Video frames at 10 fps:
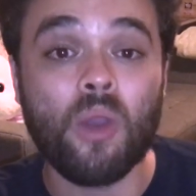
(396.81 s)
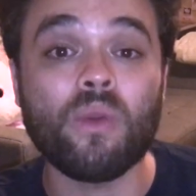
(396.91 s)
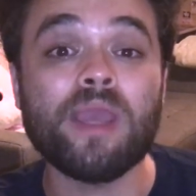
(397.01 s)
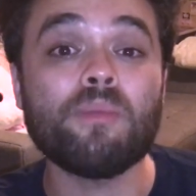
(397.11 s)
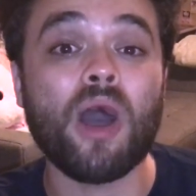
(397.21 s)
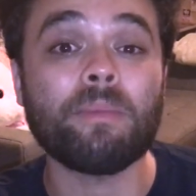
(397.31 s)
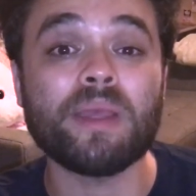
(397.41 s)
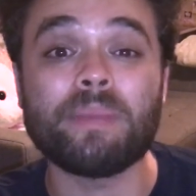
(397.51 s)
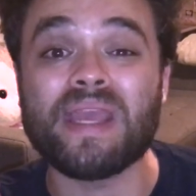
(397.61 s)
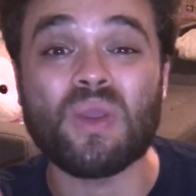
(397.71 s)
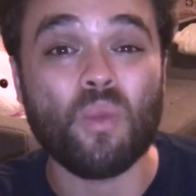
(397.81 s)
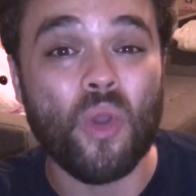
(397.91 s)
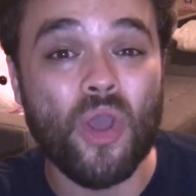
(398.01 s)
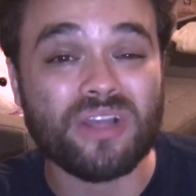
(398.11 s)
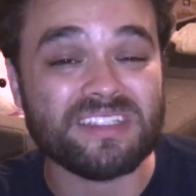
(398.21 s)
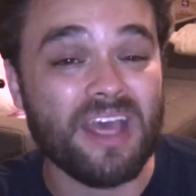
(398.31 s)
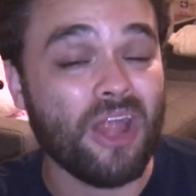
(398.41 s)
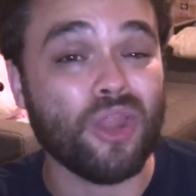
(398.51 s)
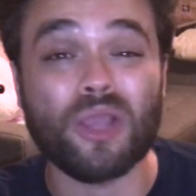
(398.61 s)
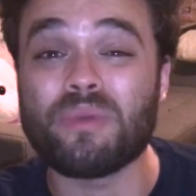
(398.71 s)
We might be being worked
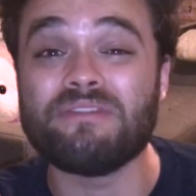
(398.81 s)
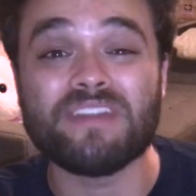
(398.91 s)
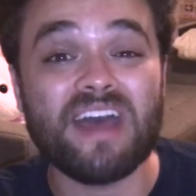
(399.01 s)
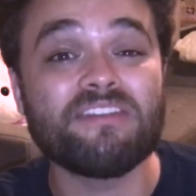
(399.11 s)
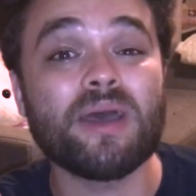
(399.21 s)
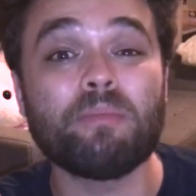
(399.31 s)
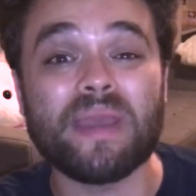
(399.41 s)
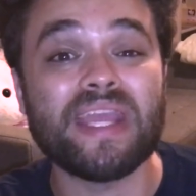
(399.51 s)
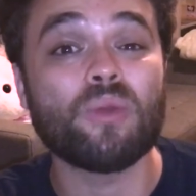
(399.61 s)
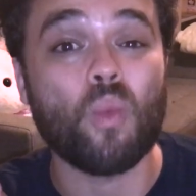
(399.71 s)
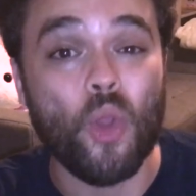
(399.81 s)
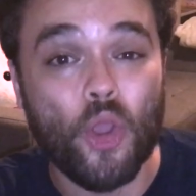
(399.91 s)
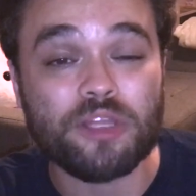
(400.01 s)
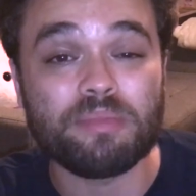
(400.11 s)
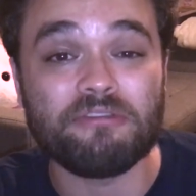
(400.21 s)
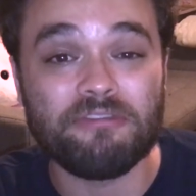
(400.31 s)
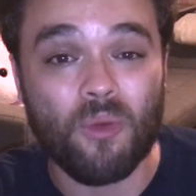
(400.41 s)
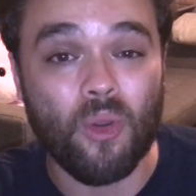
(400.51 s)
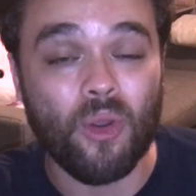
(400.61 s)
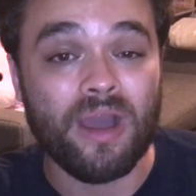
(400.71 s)
like we've never been worked
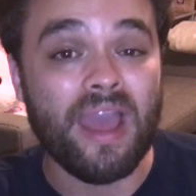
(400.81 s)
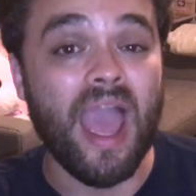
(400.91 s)
before.